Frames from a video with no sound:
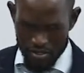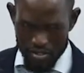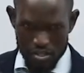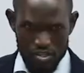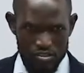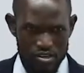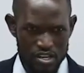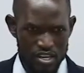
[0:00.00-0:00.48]

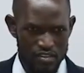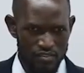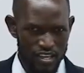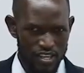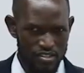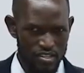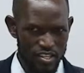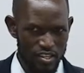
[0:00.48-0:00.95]
Did you give
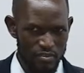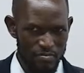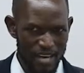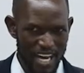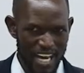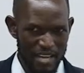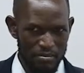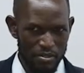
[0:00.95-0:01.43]
us new
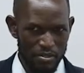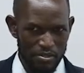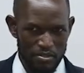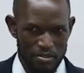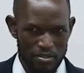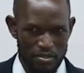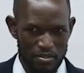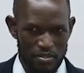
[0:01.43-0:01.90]

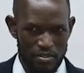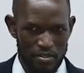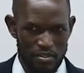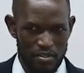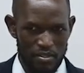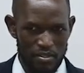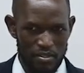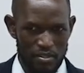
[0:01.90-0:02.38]
Bibles?
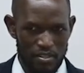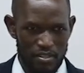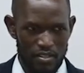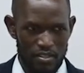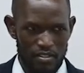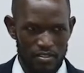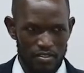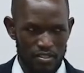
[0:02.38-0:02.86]

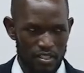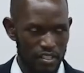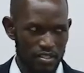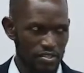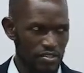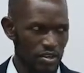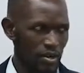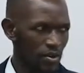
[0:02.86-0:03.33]
Like,
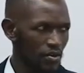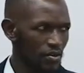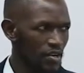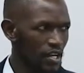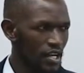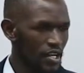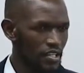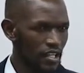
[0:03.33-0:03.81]
no.
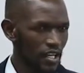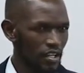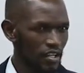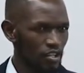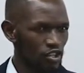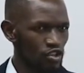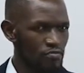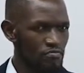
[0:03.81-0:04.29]
Like,
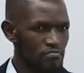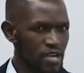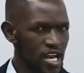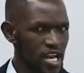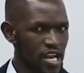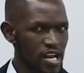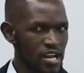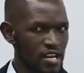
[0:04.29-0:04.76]
you
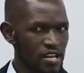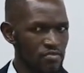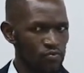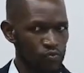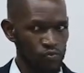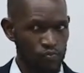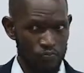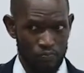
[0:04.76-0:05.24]

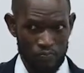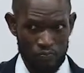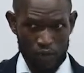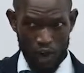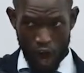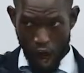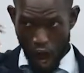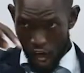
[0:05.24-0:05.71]
mean
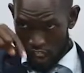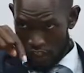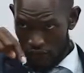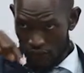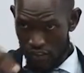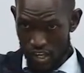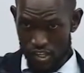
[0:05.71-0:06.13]
all of